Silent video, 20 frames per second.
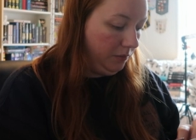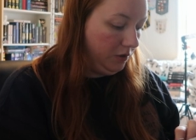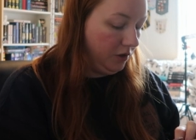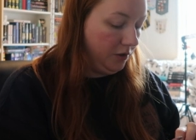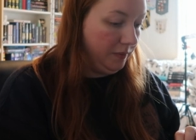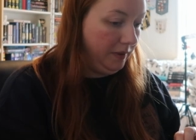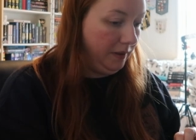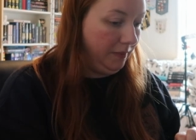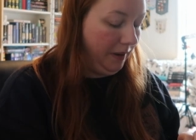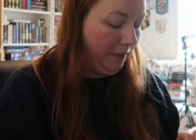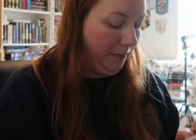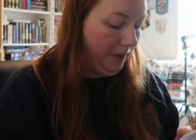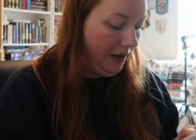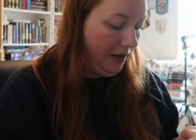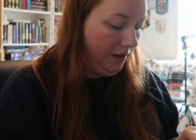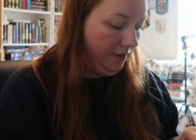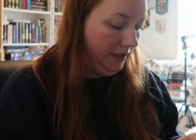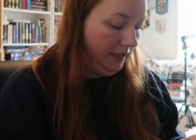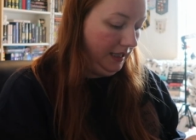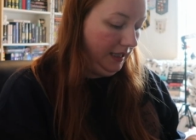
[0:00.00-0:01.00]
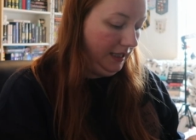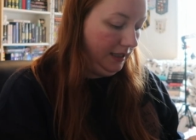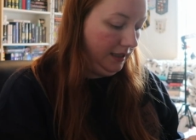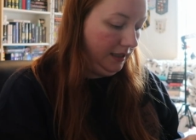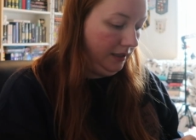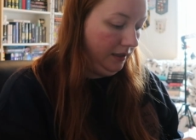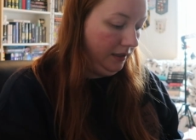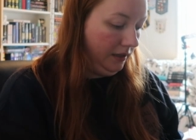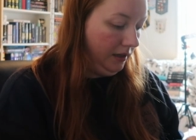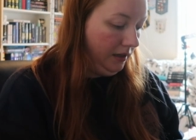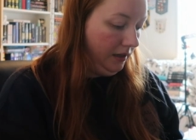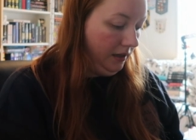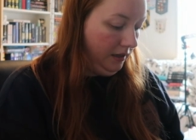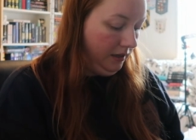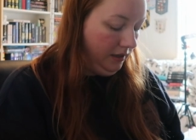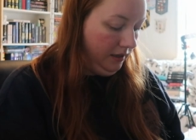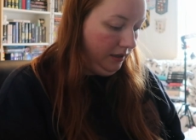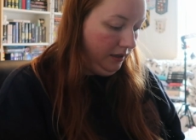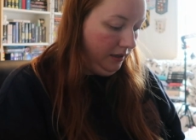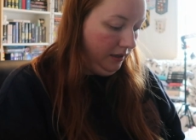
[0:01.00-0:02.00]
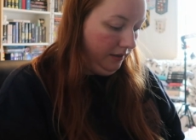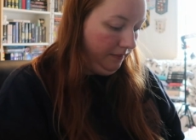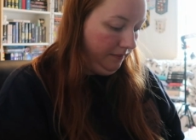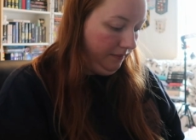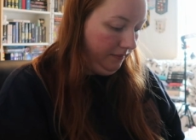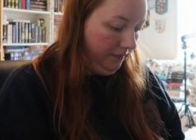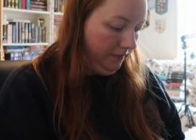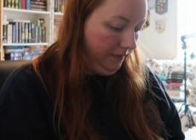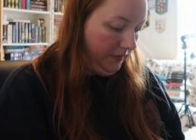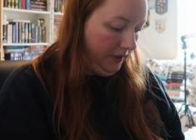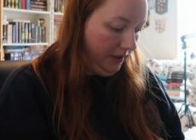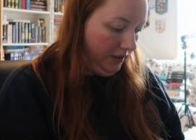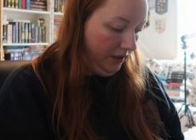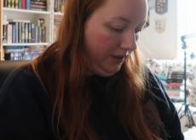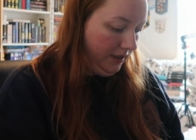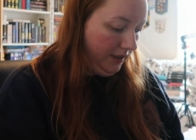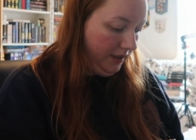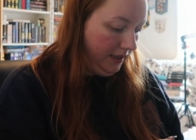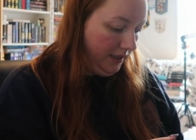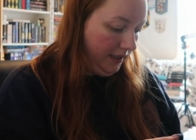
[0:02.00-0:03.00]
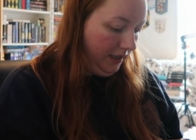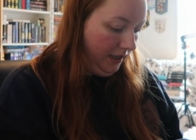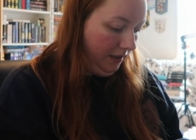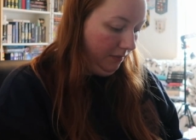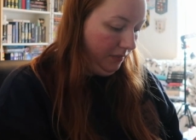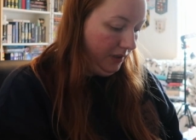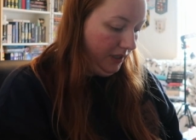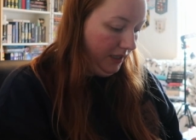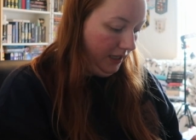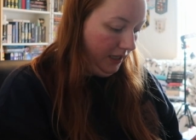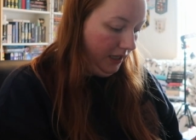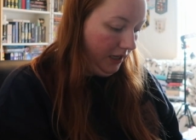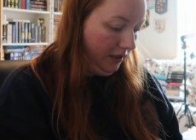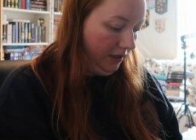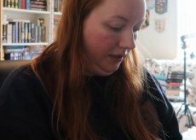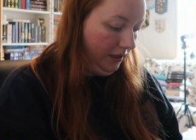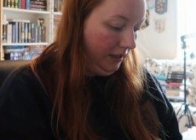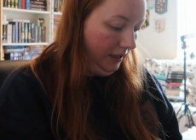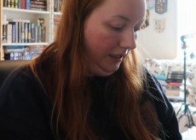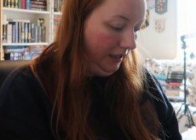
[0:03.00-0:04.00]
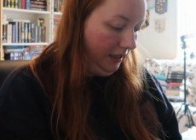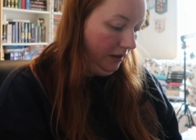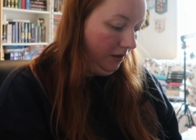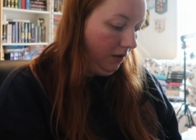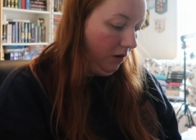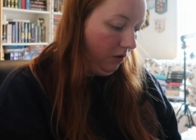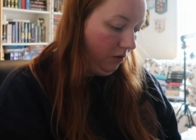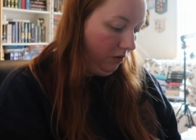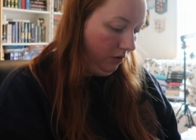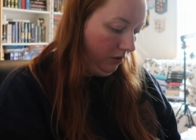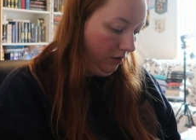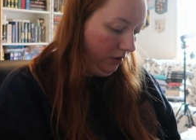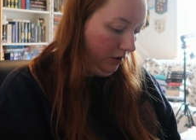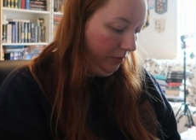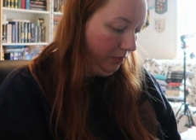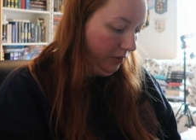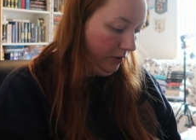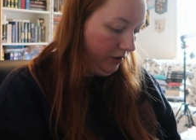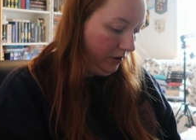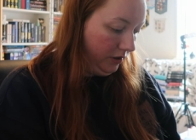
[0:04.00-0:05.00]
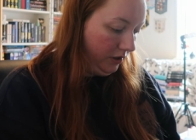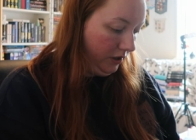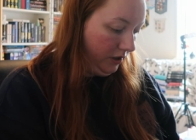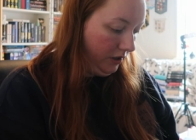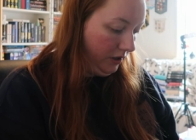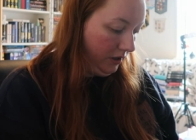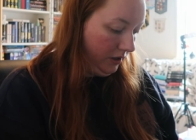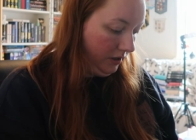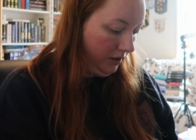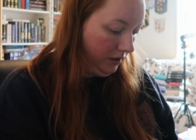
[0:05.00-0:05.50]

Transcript: Must be my power lead. It doesn't seem particularly long, but